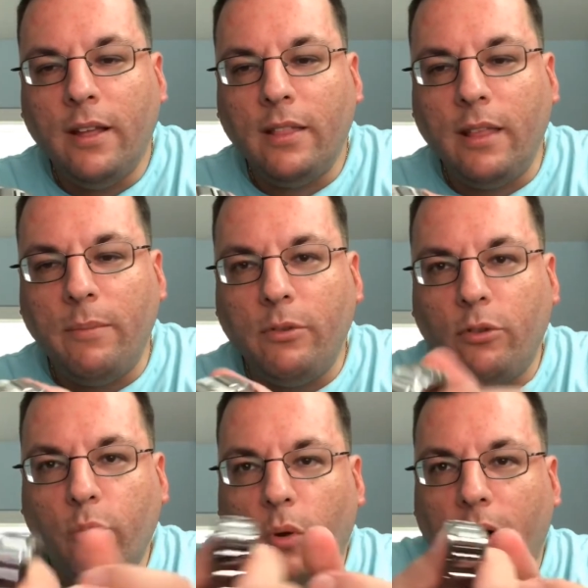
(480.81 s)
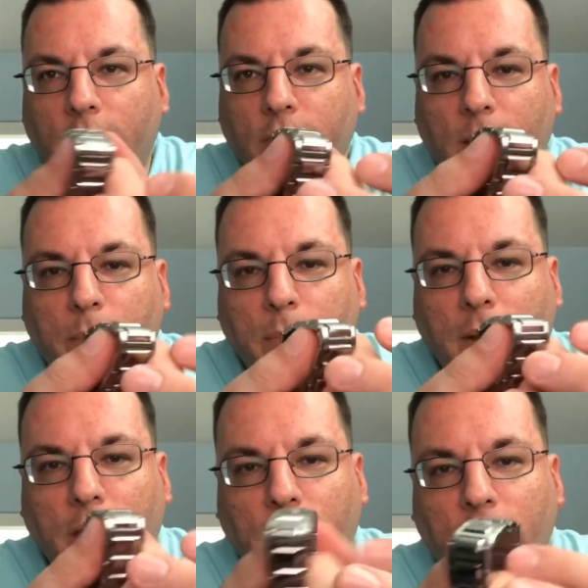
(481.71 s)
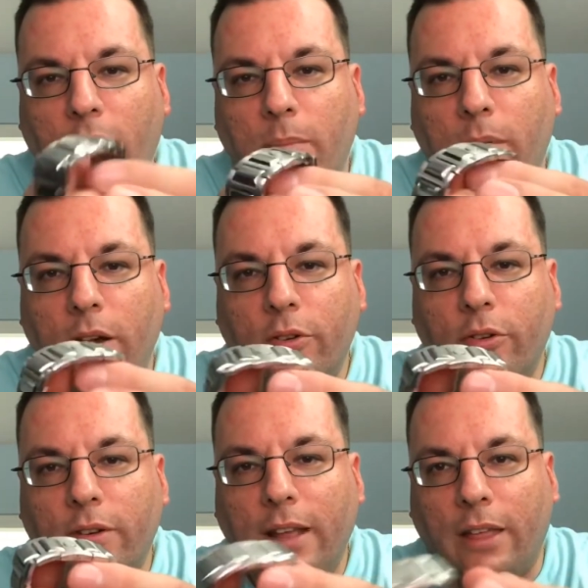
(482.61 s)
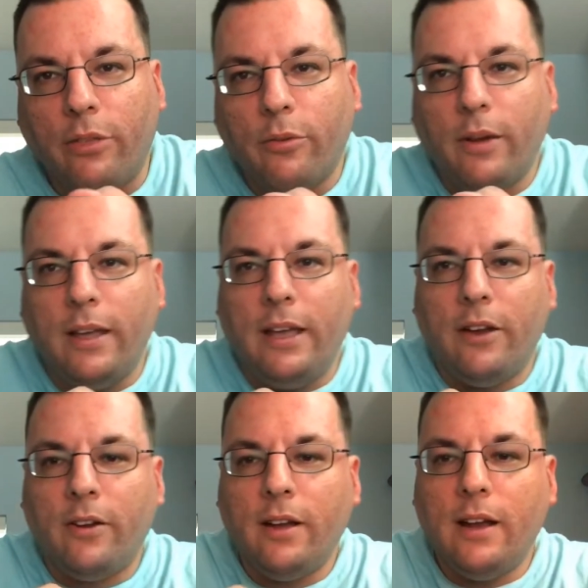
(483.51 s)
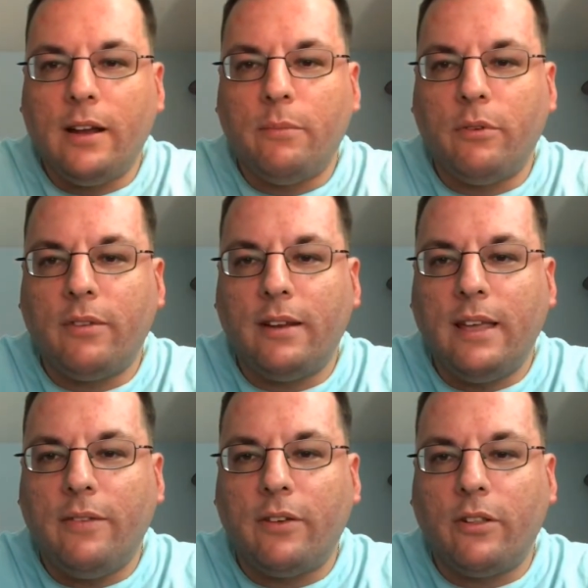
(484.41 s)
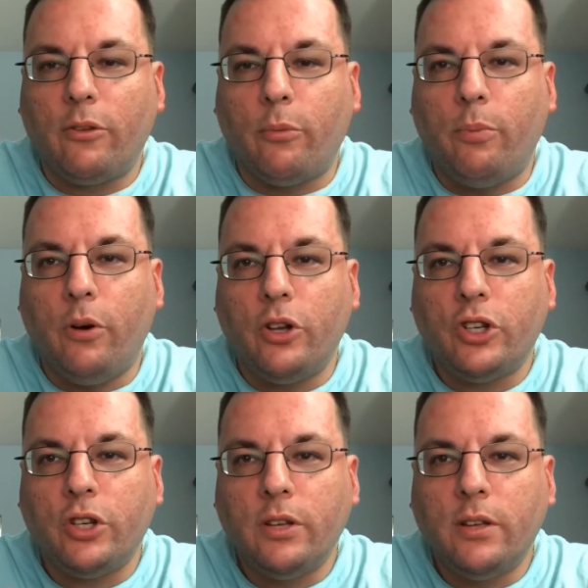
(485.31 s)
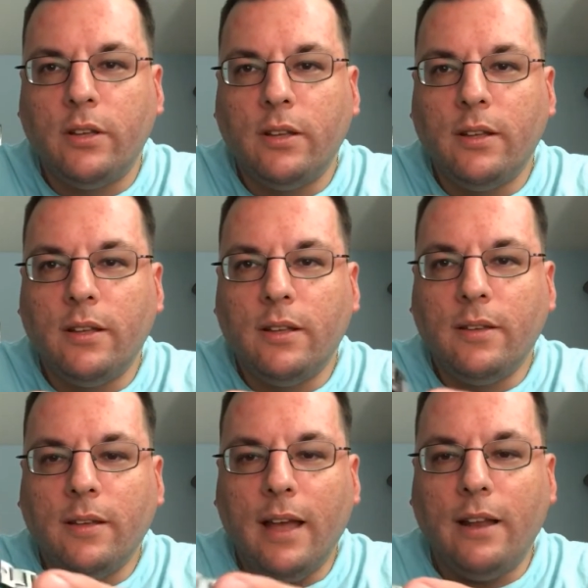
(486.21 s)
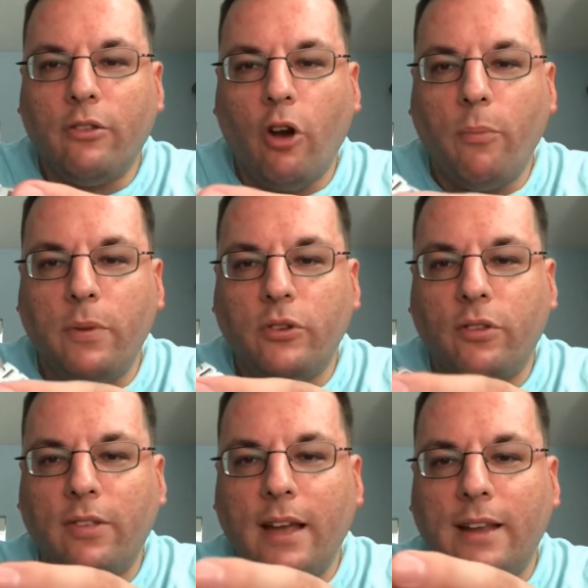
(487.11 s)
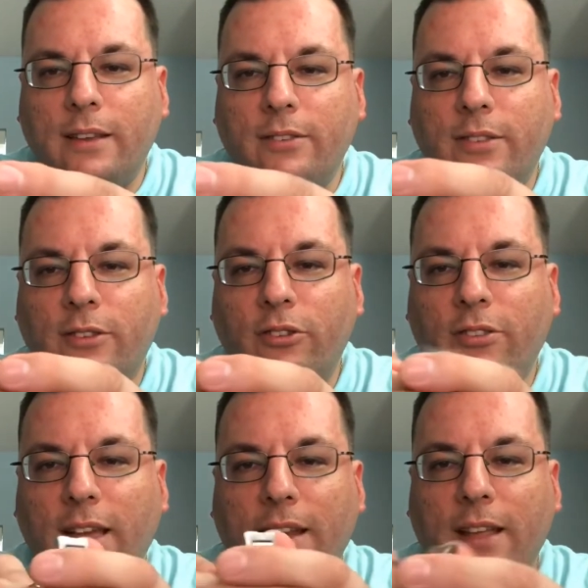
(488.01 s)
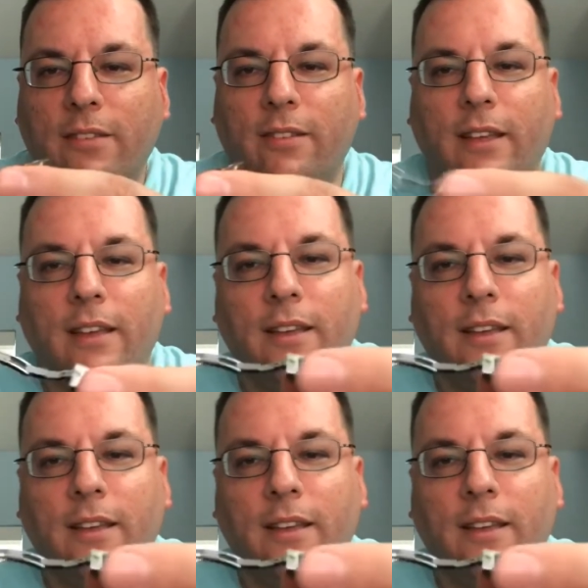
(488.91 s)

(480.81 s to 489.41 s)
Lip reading: Let me just watch as I put my thumb underneath right here, and I'm just going to give it a little push, and it's open just that easily.